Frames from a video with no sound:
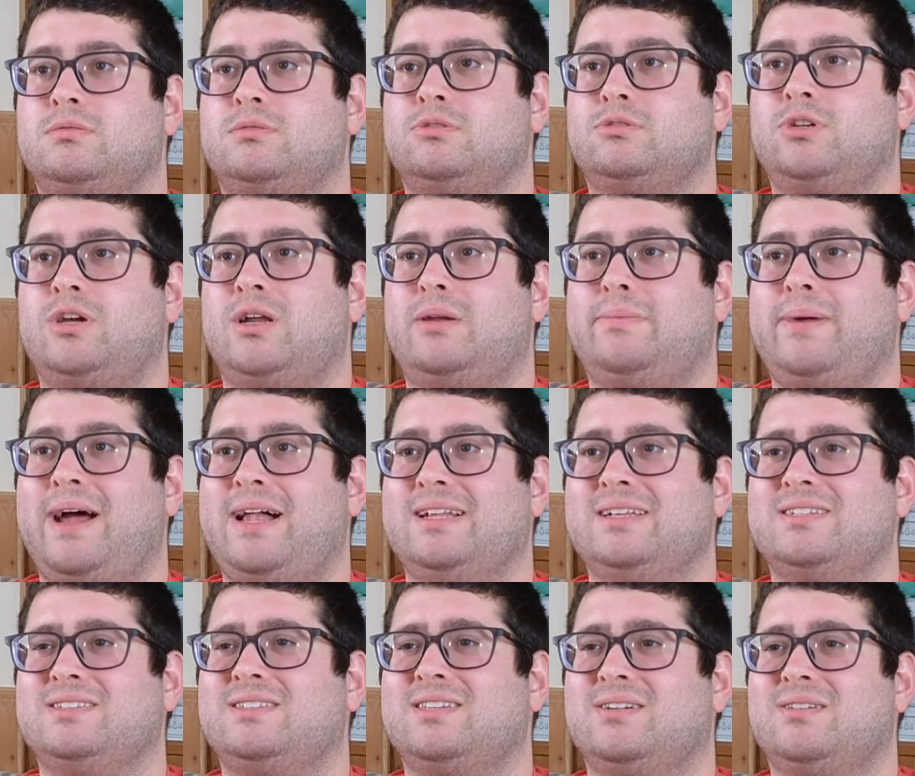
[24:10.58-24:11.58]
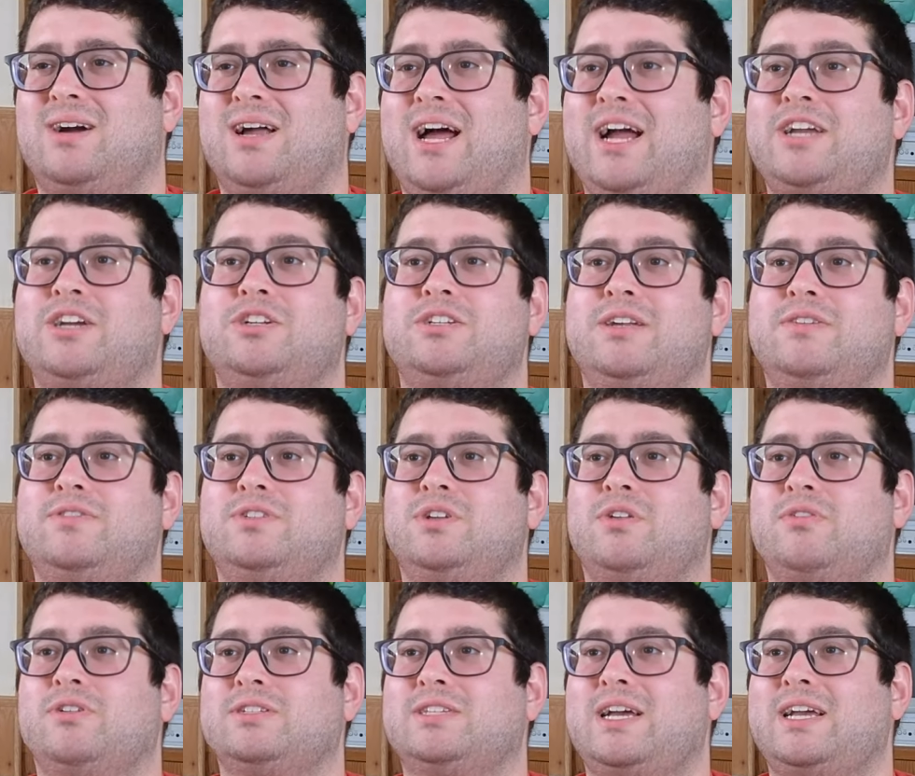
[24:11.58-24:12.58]
Try to balance. Oh god, I could never do
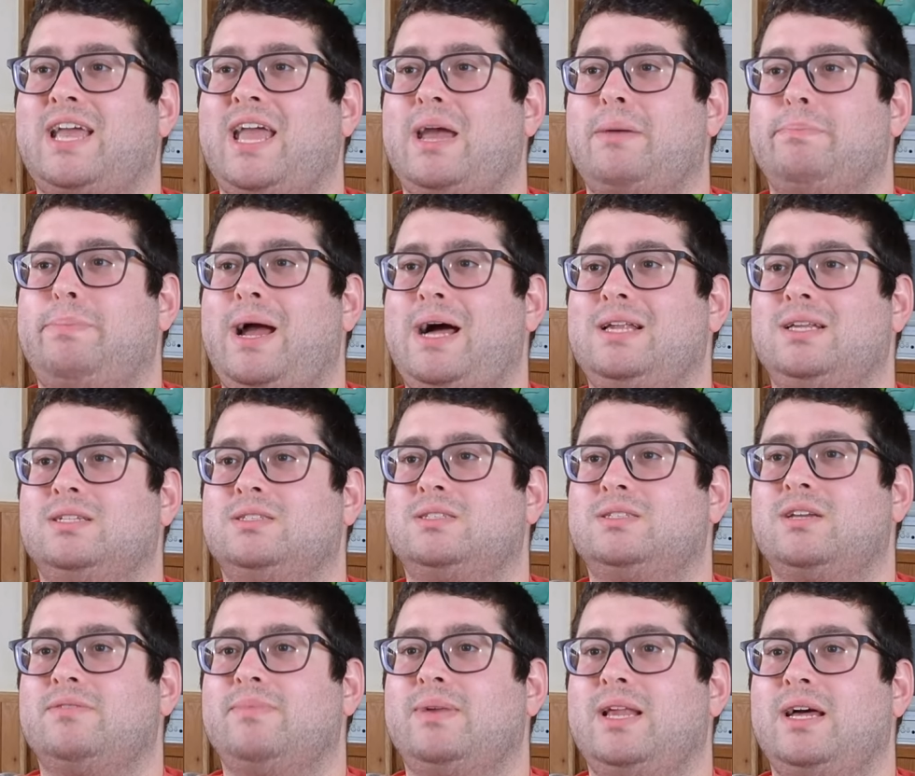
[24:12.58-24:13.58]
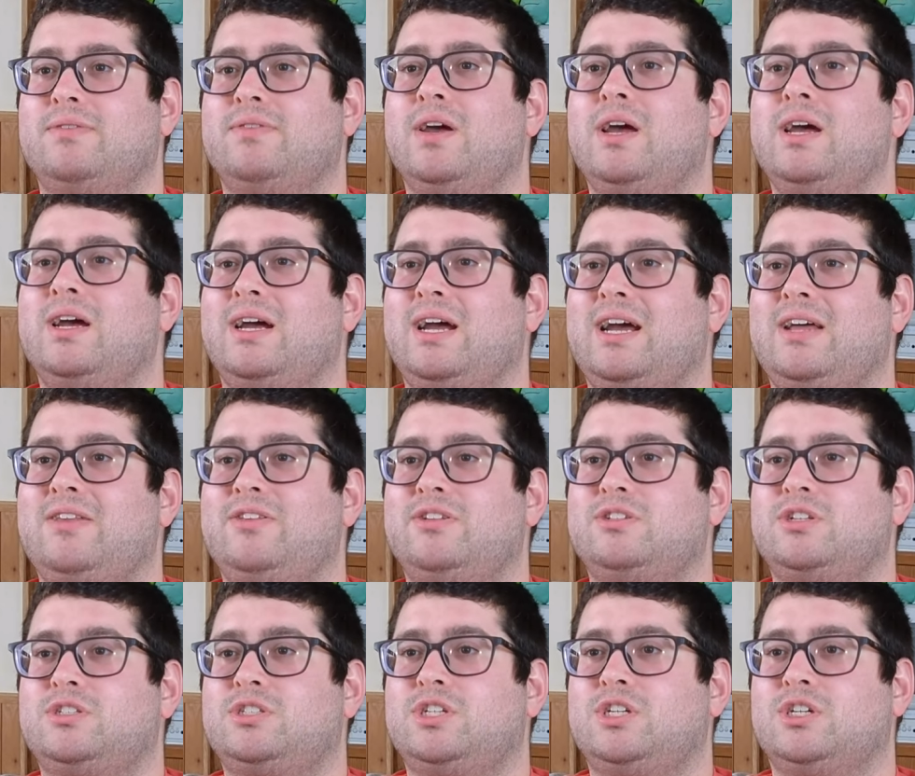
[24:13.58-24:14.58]
this. I can't balance in my life. And there's a
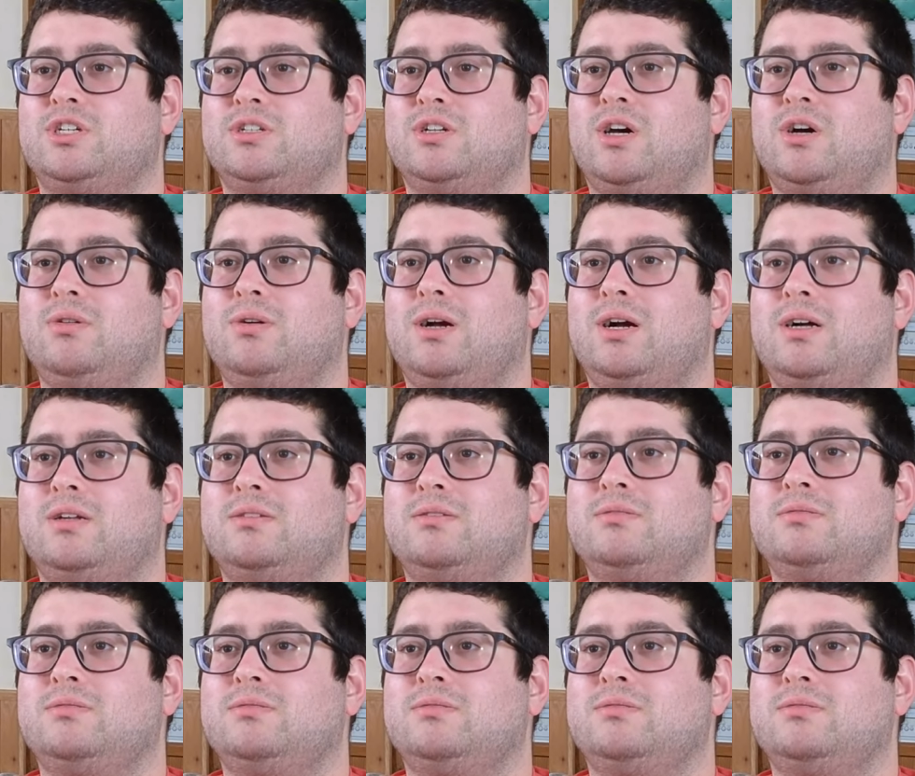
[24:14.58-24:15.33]
turn. Oh god.